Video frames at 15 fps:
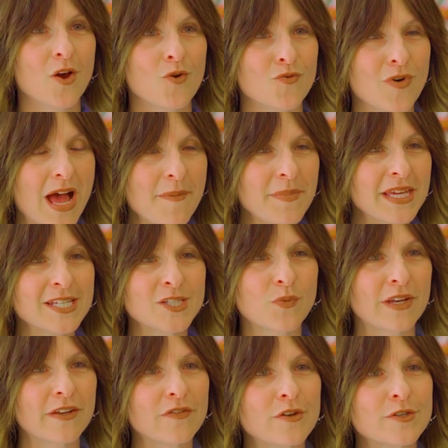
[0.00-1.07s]
Rhyming is
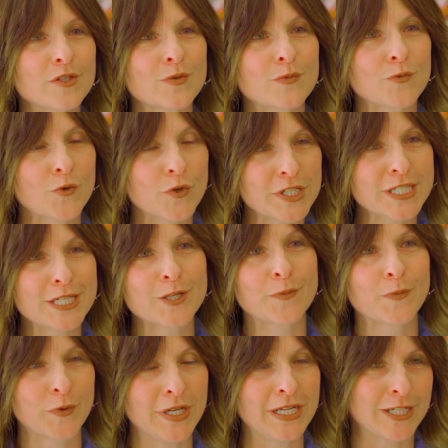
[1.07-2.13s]
one of those critical
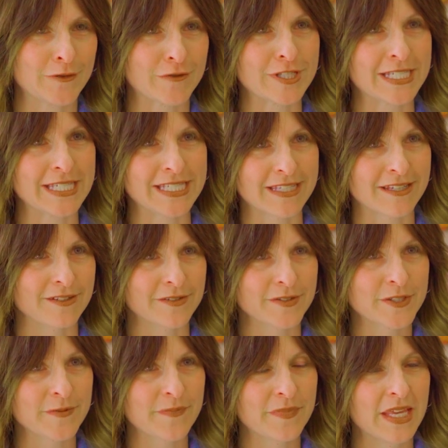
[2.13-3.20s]
pre-literacy
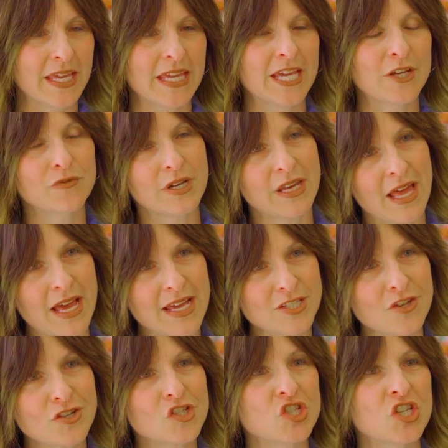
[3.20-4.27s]
skills. It relies
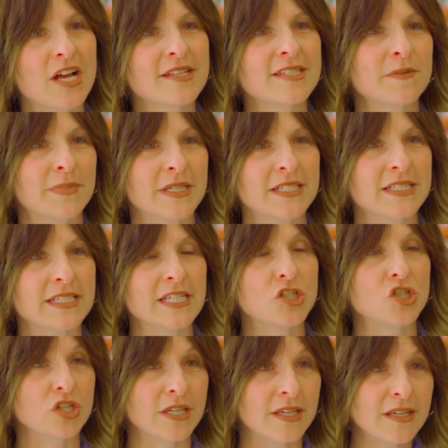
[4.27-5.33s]
on a child's ability
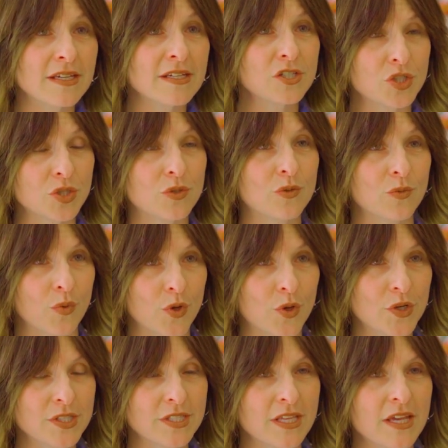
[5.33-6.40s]
to hear two
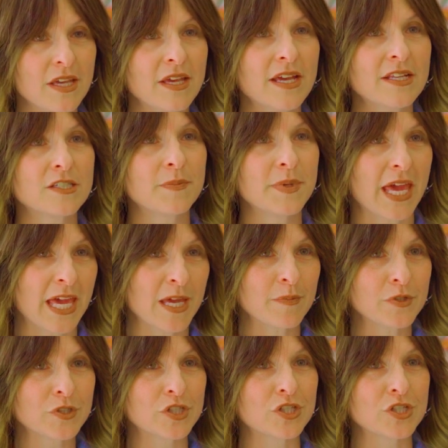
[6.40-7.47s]
words and to be
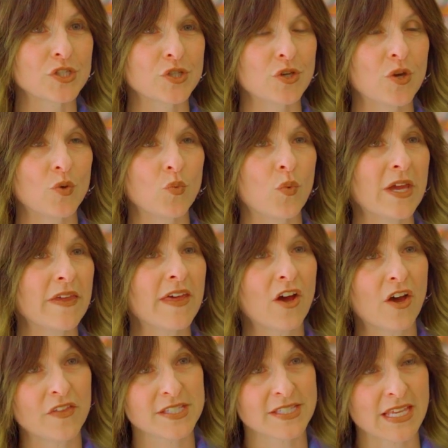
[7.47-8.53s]
able to discern where they
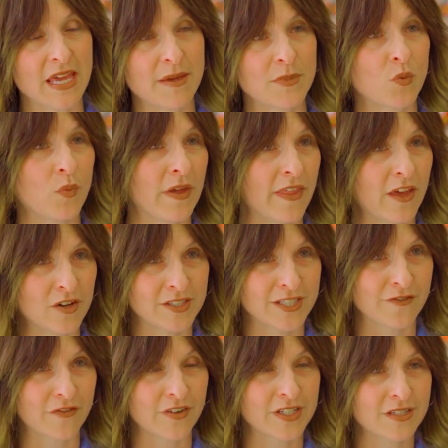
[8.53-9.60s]
are the same and where they are
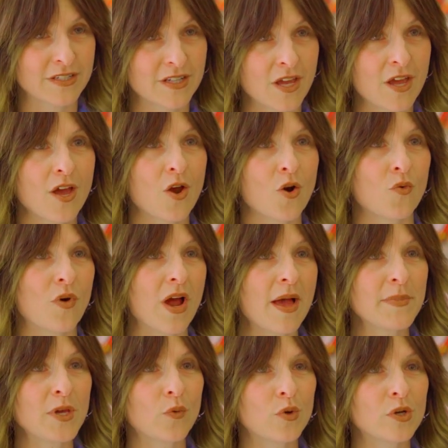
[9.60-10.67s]
different.
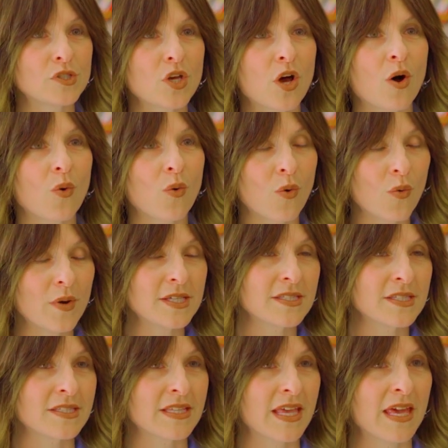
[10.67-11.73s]
Rhyming words are always
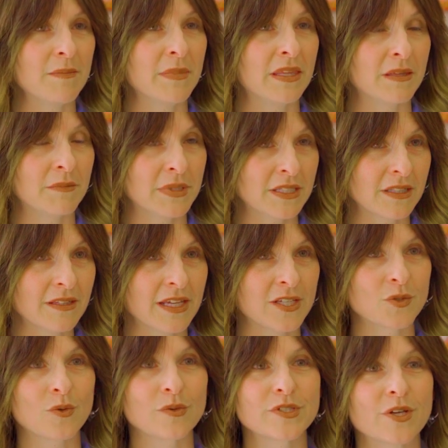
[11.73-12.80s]
the same in the middle
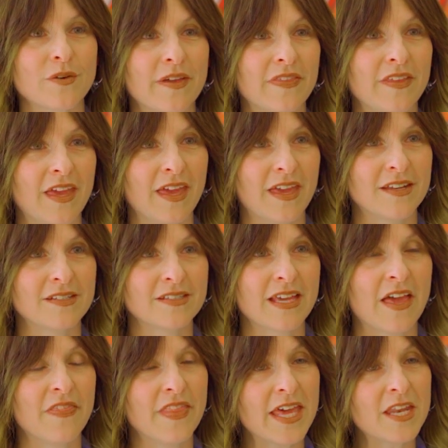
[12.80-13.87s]
and also at the end,
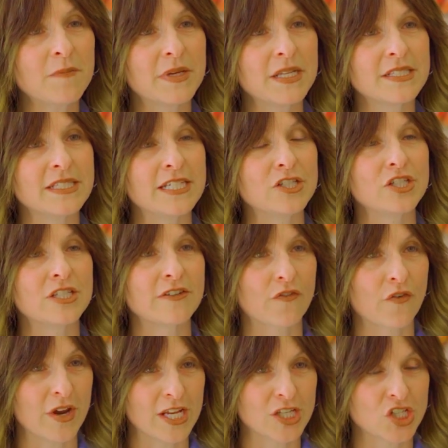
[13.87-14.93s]
and that ability to
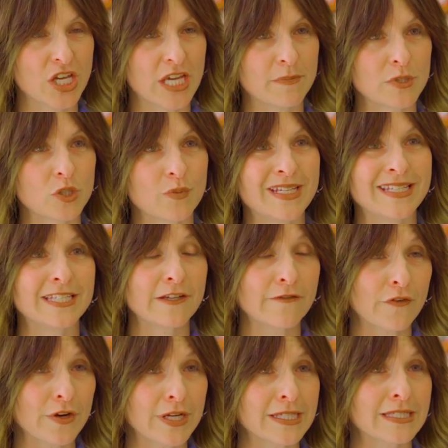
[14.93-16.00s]
differentiate between
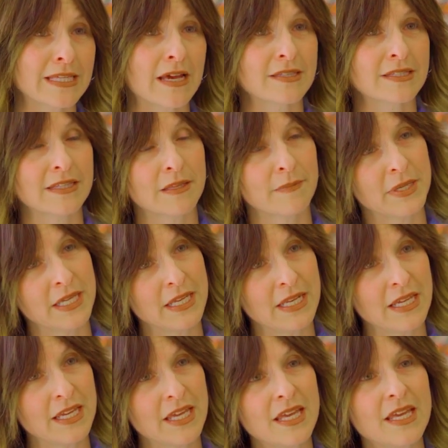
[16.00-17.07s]
differing sounds at the
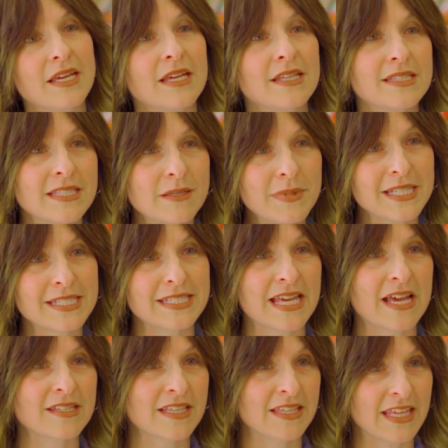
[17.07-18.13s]
beginning and similar
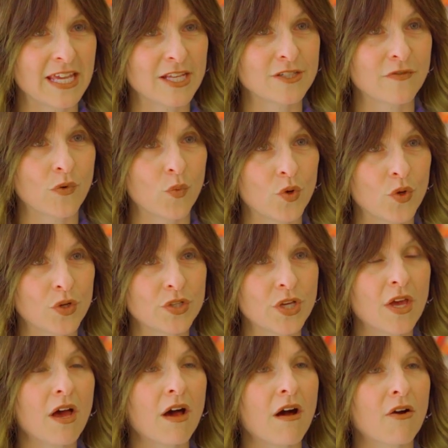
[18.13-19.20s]
sounds at the end of a word
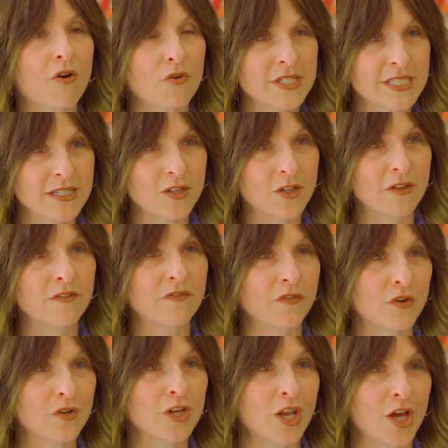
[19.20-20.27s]
are critical
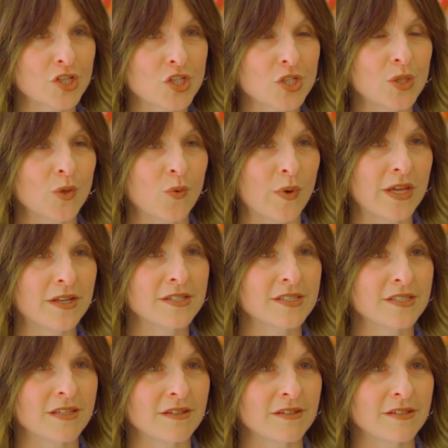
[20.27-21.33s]
phonological awareness
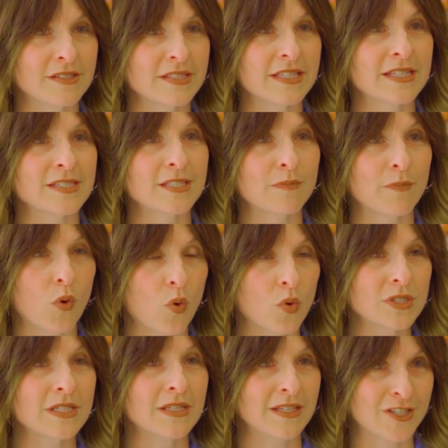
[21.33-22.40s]
skills that
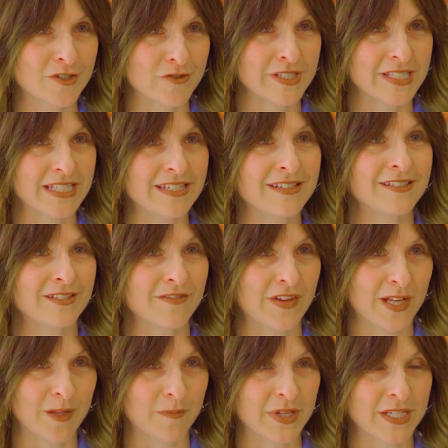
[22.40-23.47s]
support literacy
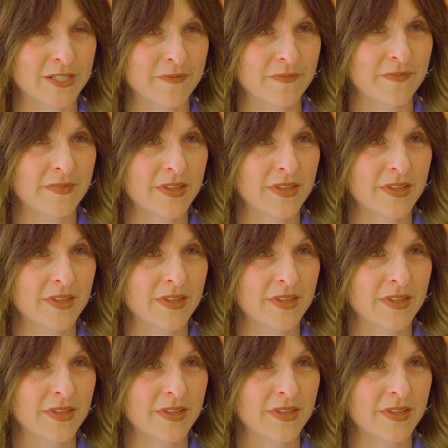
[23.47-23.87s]
development.